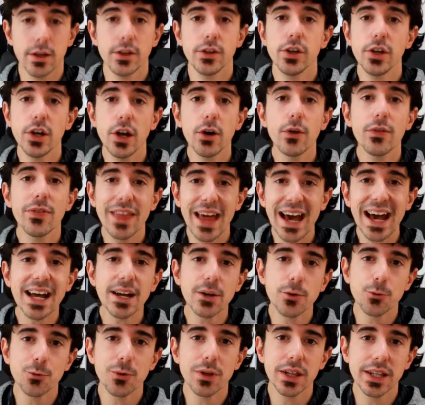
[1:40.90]

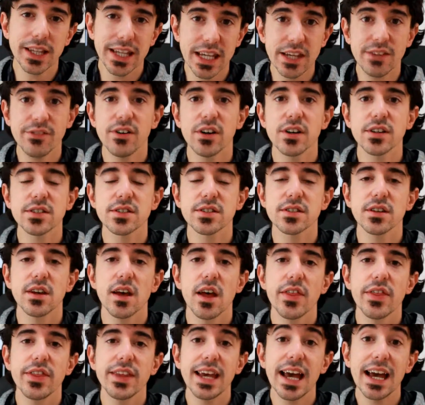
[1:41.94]
that will give us
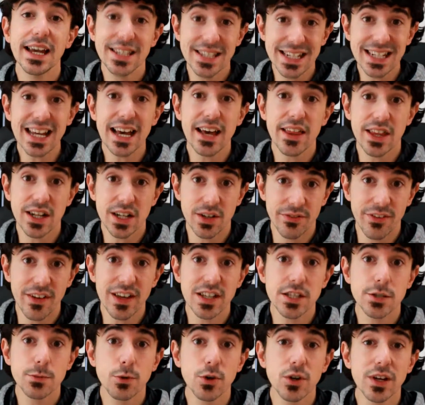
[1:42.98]
the idea that
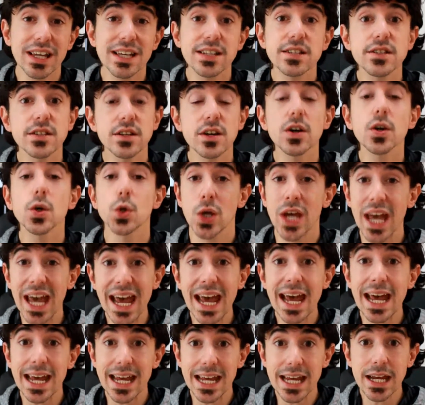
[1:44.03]
Facebook is
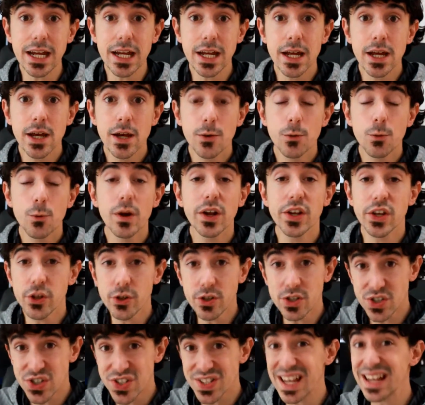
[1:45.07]
okay when
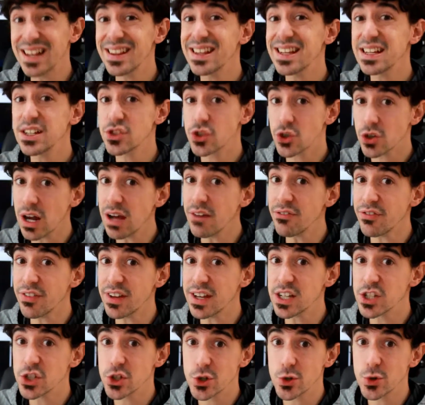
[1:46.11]
you're sending
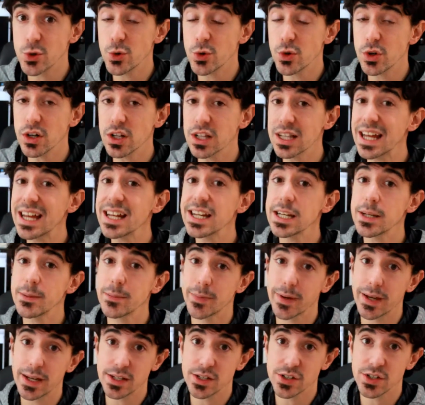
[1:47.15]
traffic to a landing
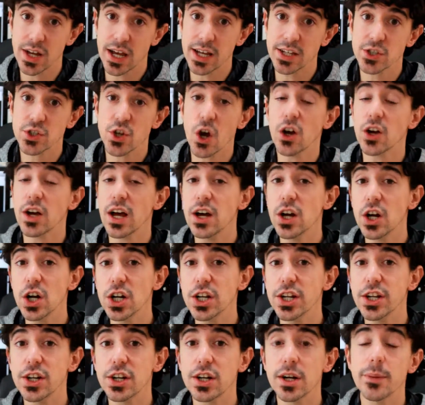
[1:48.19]
page. I talked
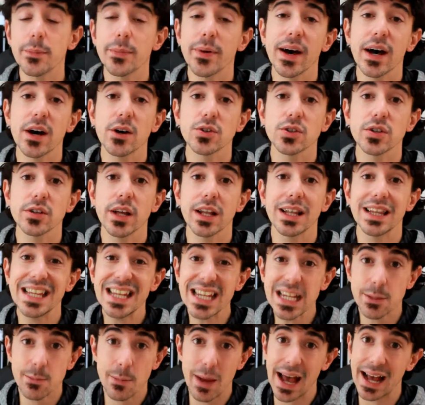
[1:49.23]
earlier about
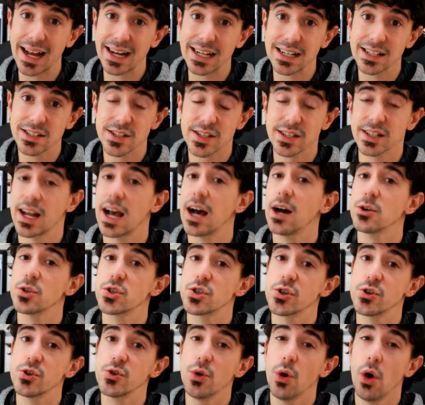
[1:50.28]
lead magnets and how
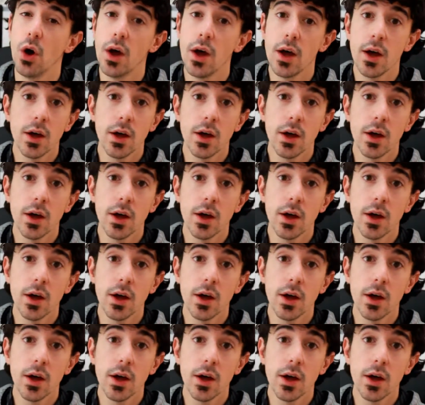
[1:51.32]
to